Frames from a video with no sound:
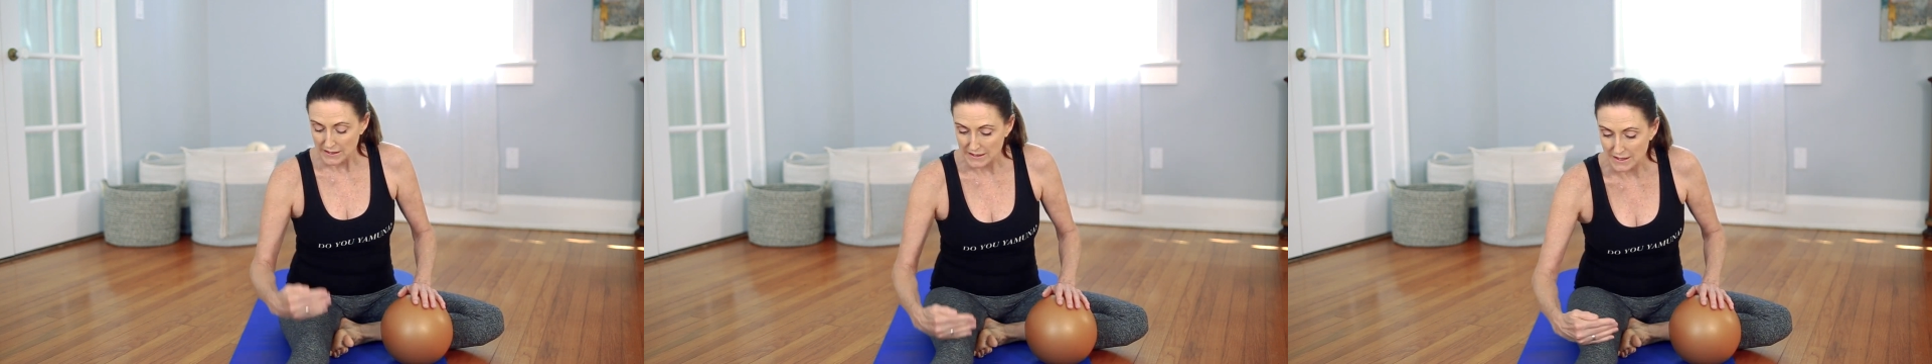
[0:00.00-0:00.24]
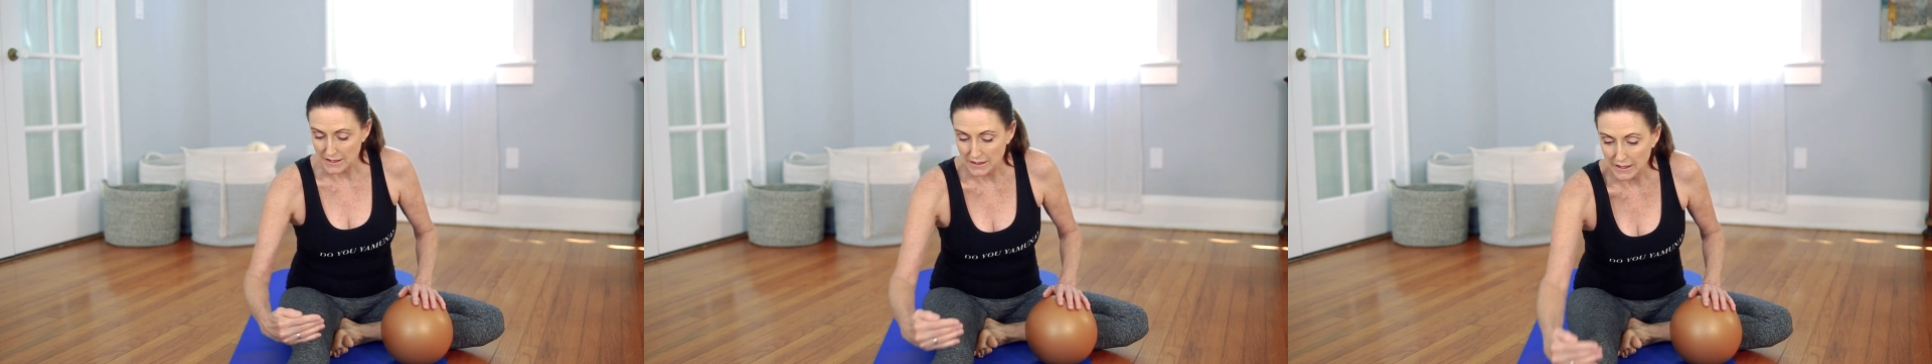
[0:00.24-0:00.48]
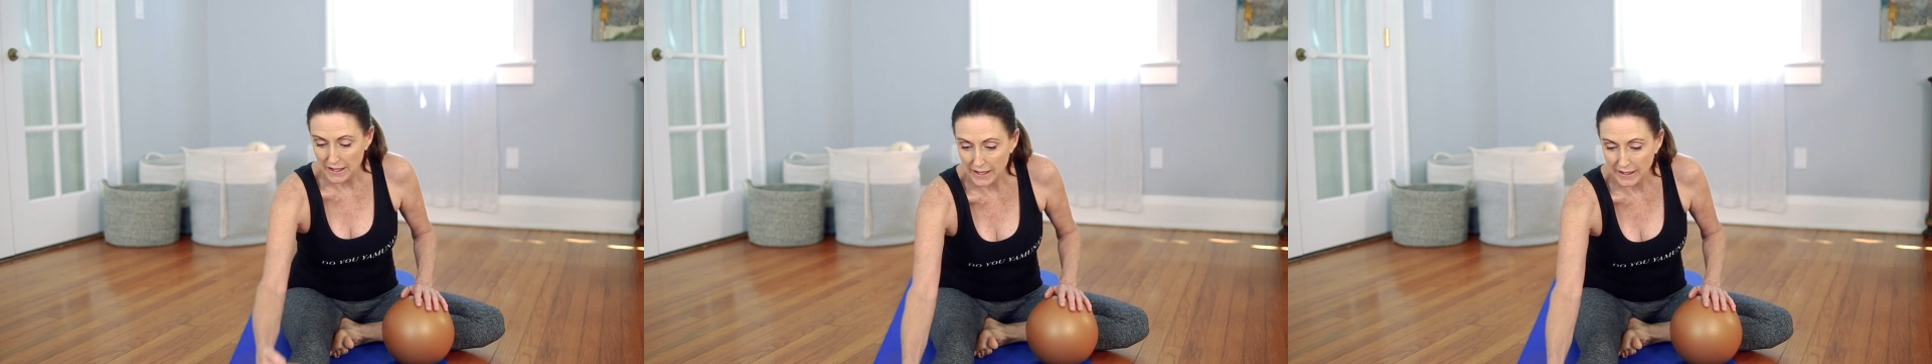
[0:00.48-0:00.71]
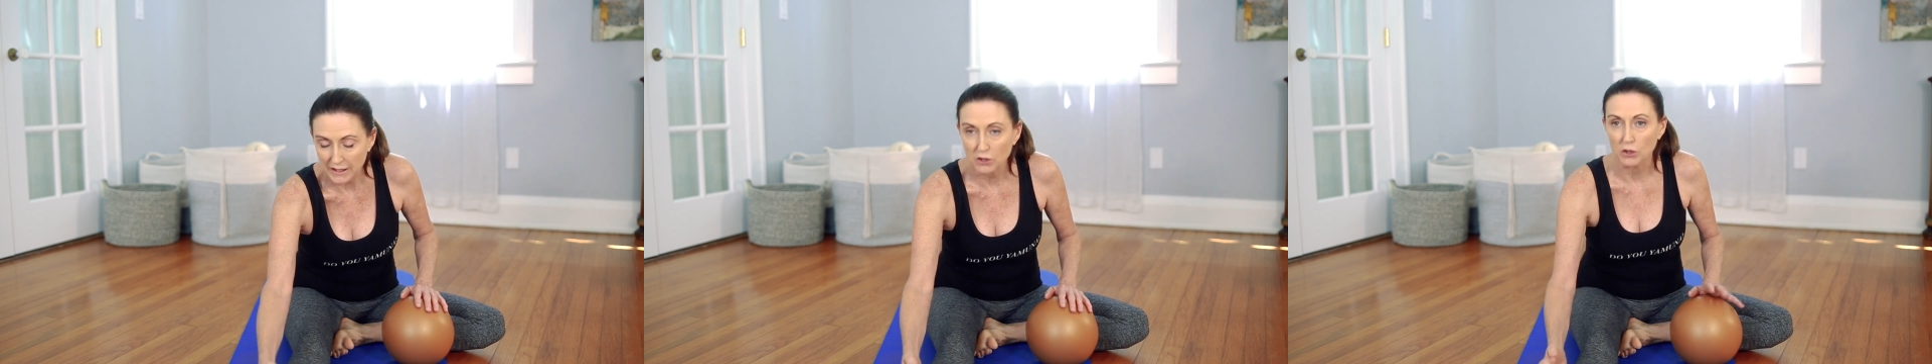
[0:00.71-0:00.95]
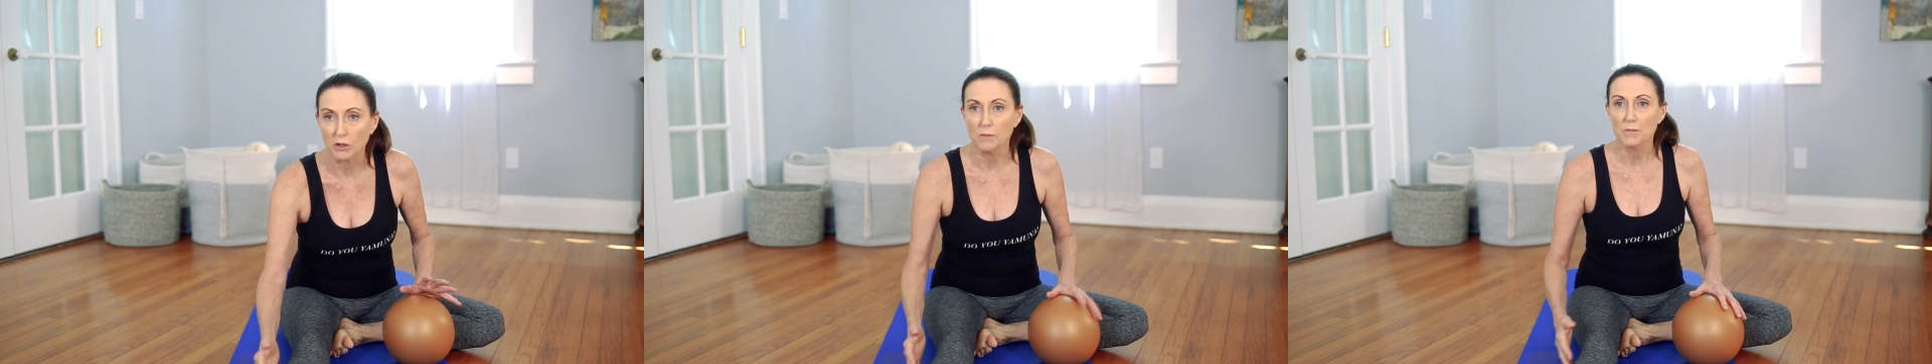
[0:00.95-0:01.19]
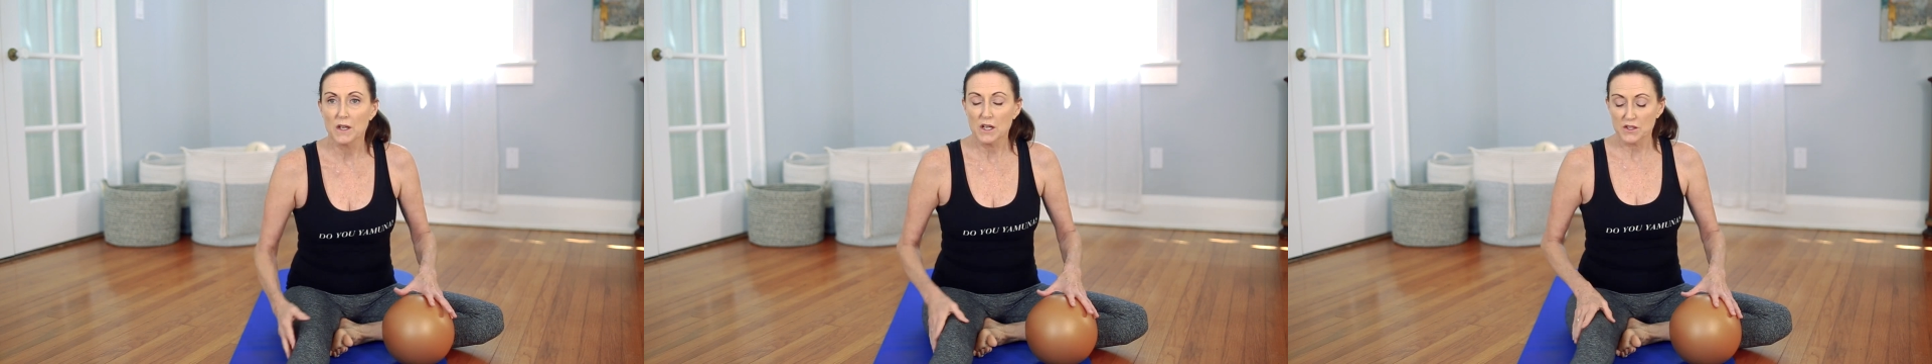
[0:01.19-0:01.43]
knee to ankle.
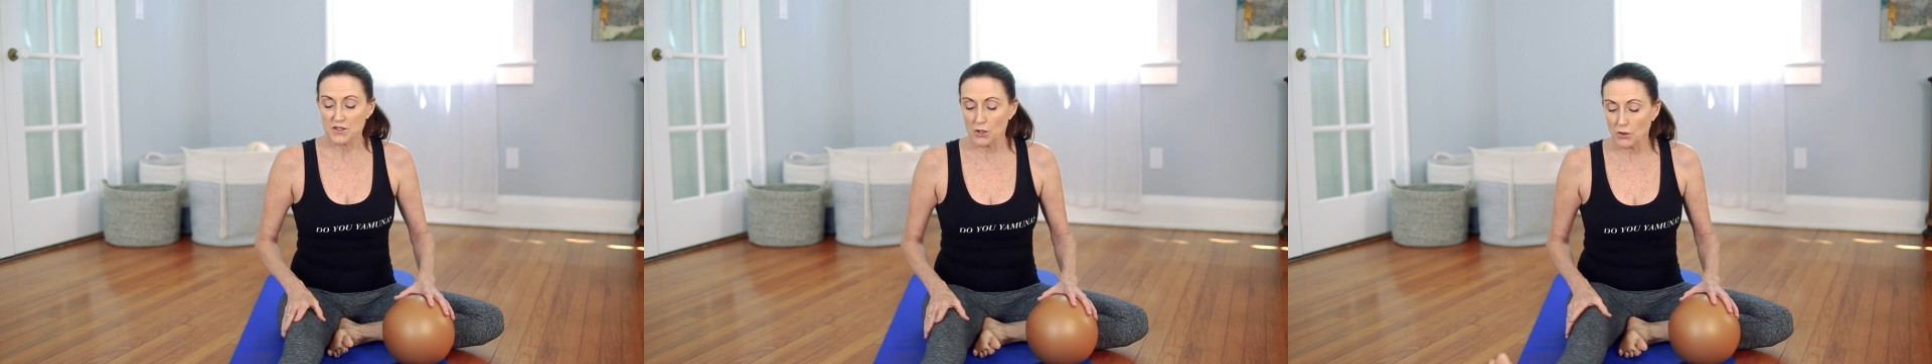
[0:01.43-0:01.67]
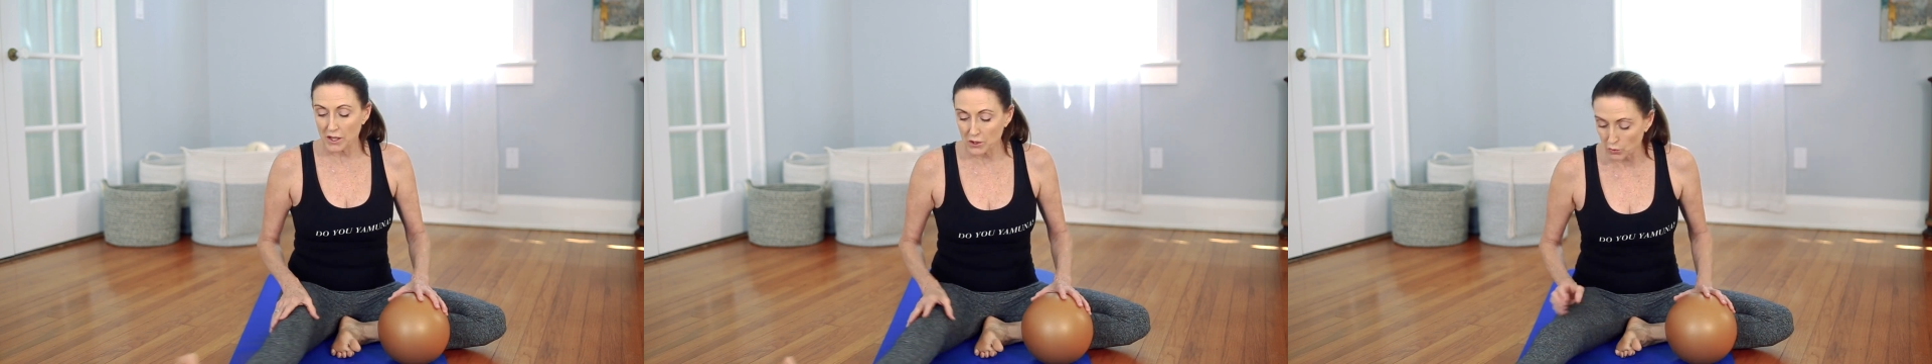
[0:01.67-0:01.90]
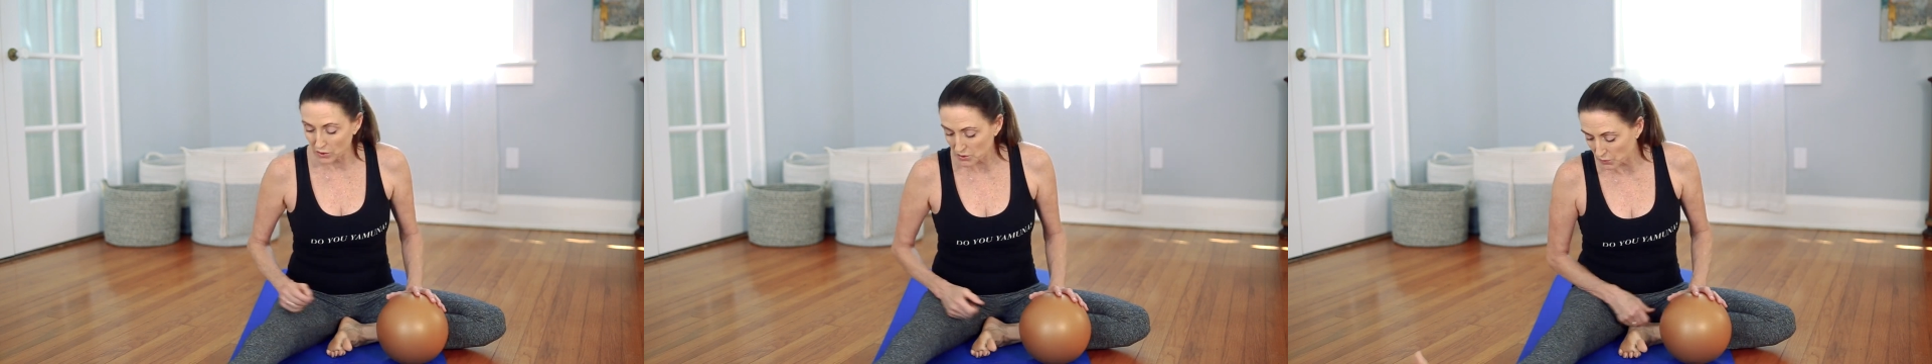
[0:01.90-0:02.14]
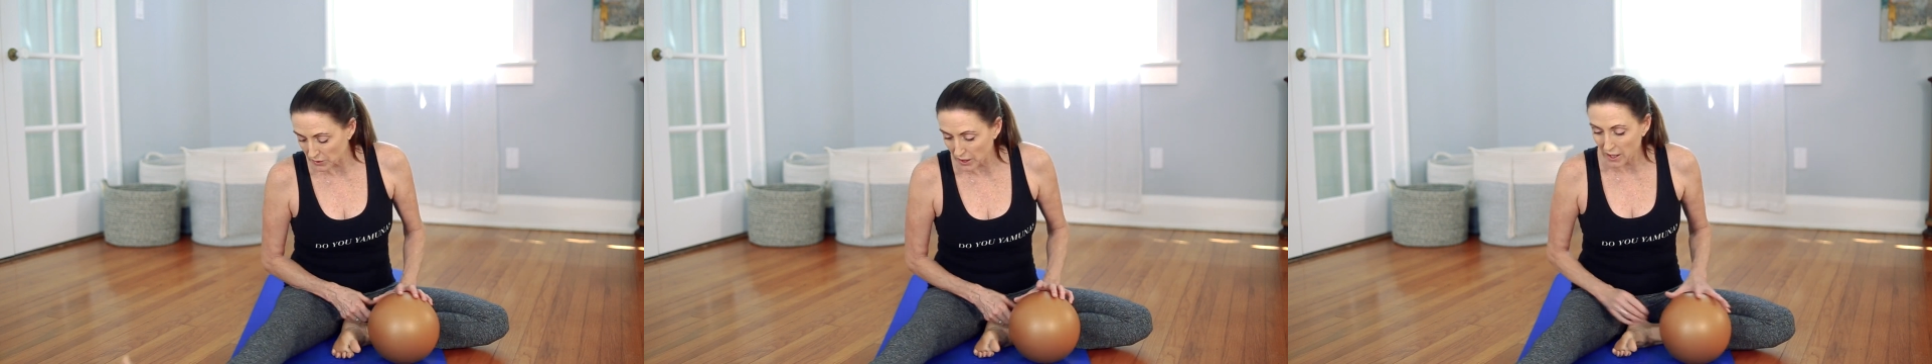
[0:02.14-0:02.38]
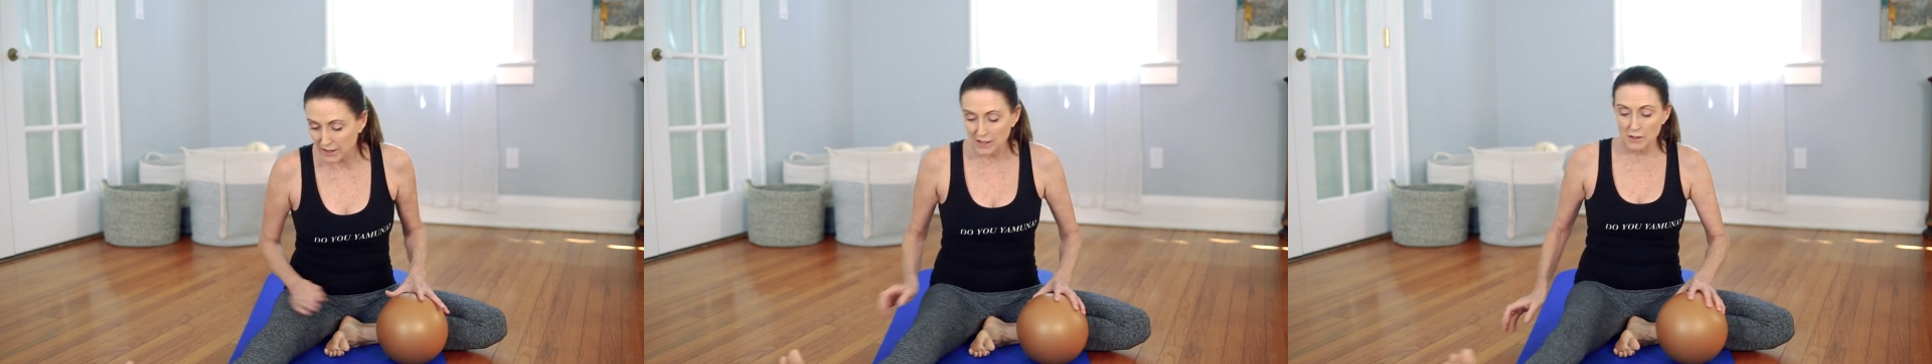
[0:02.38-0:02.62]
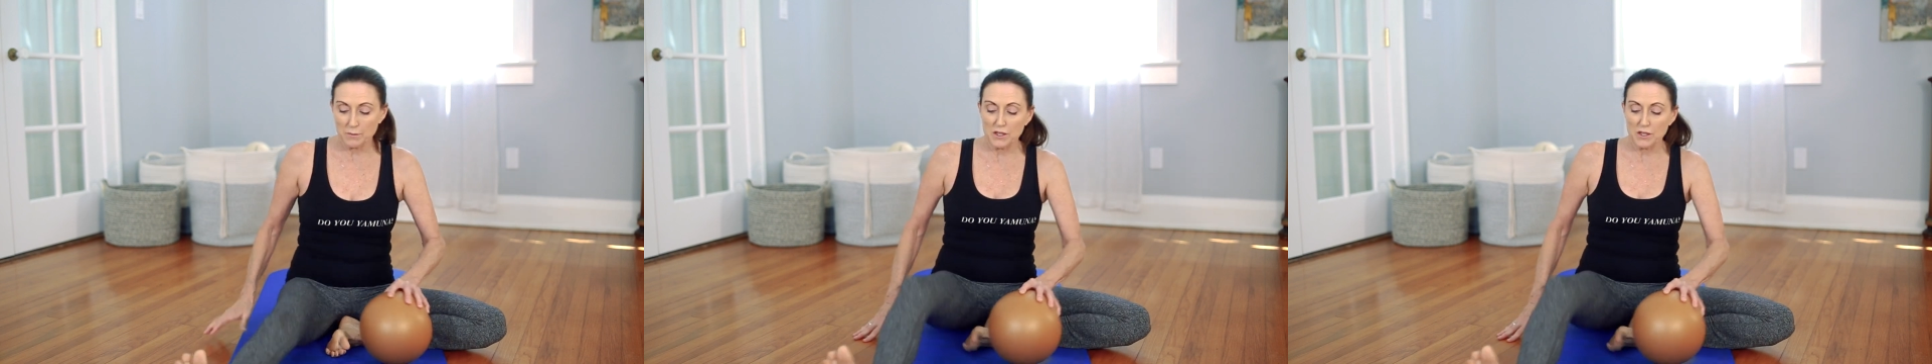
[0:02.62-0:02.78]
So in other words, we're not going to